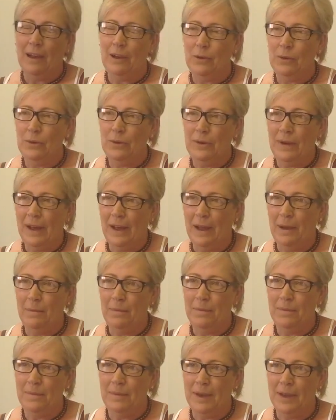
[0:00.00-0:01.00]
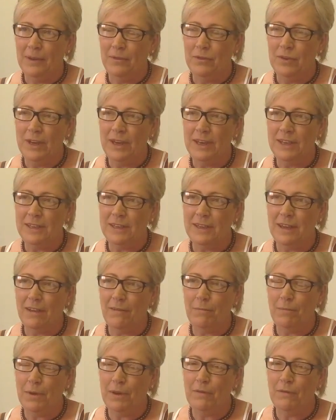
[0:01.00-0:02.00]
Hello, I'm Lynne.
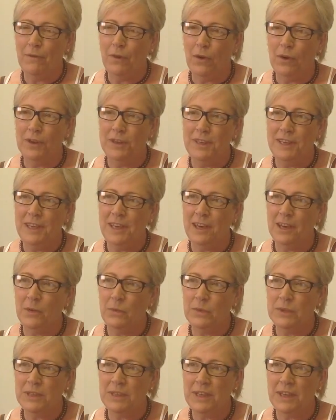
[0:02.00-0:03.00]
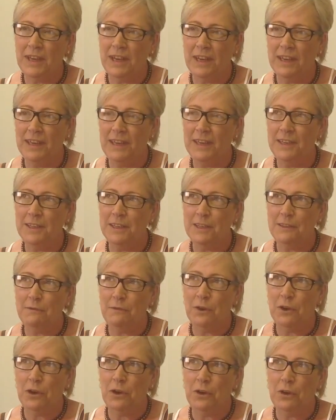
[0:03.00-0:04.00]
I've been volunteering with Cyrenians
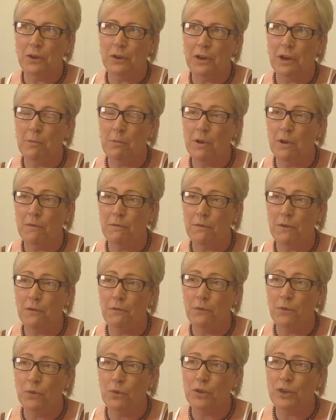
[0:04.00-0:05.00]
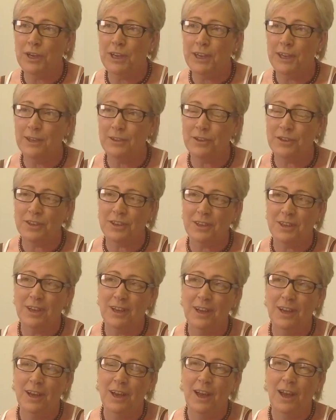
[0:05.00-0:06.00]
for coming up for 4 years.
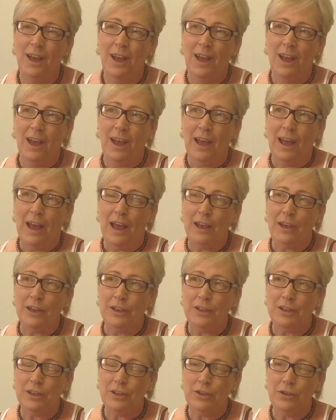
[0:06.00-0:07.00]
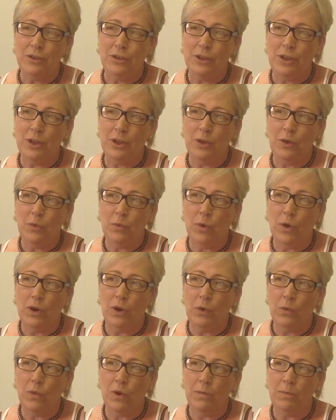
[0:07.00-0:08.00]
I used to do the
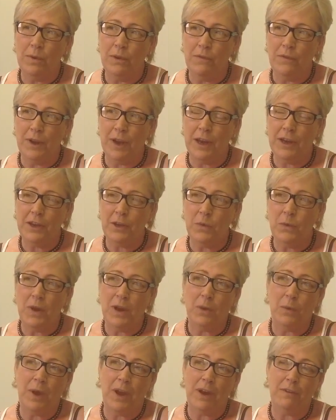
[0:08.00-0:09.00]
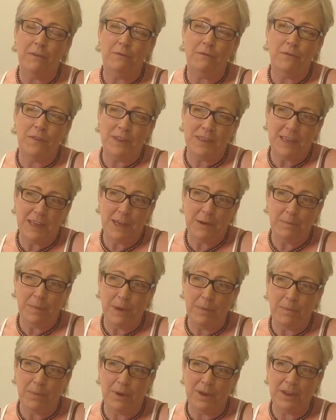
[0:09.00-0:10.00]
one-on-one befriending where I went and visited
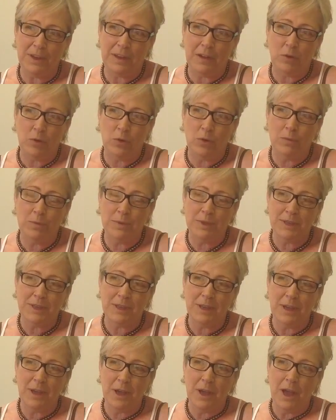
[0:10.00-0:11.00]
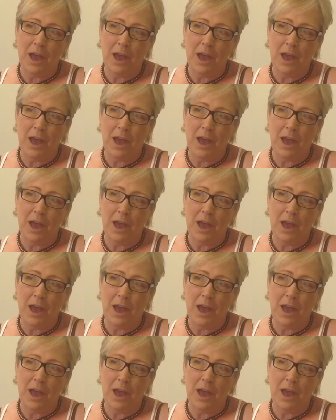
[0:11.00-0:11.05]
people at their homes,